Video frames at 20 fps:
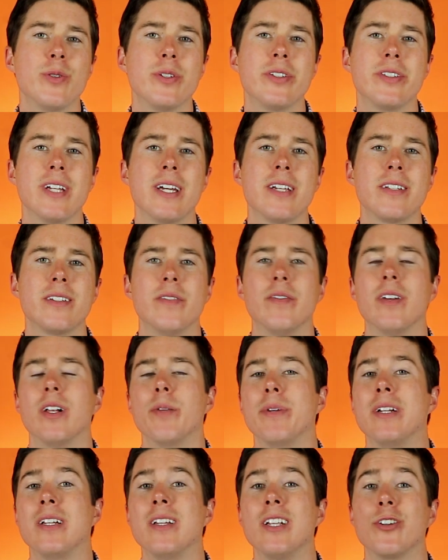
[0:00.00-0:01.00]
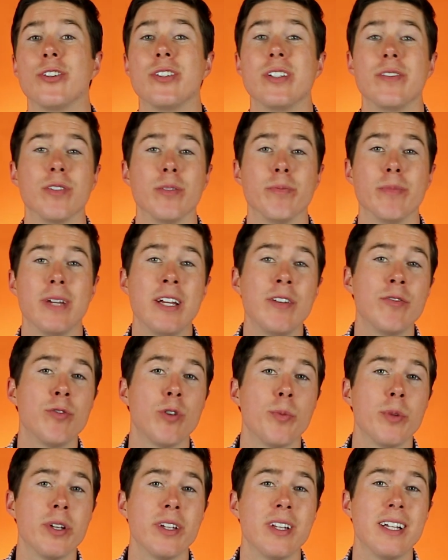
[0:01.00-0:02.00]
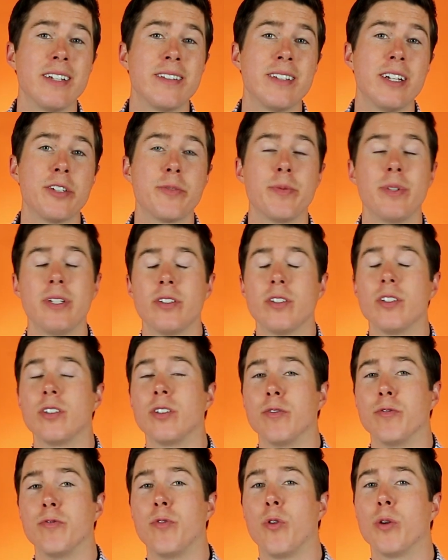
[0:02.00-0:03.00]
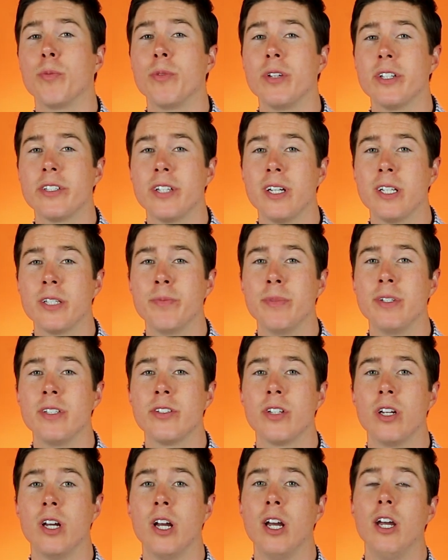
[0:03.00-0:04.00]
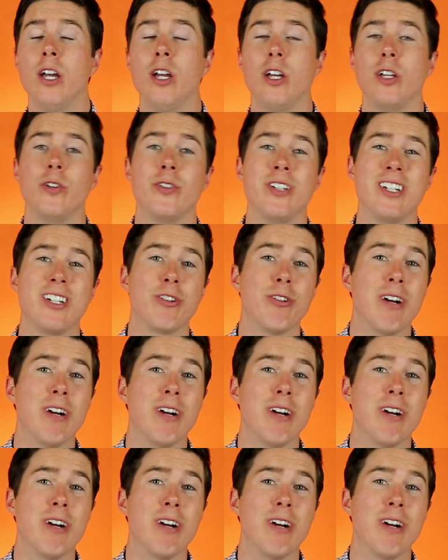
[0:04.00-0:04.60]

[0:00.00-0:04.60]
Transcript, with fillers: to assess developing literacy from informal assessments to formal assessments, using